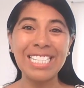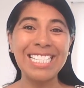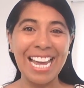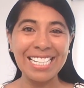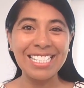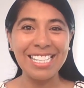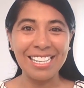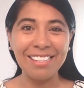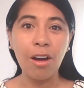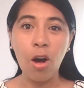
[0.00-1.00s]
tax
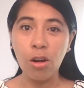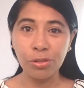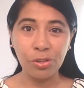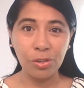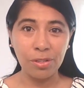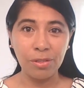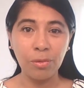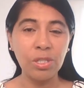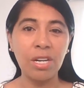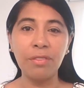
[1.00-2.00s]
deed auctions,
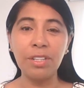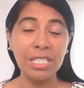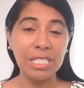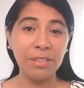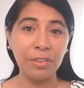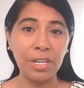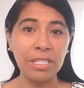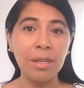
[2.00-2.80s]
which are very different.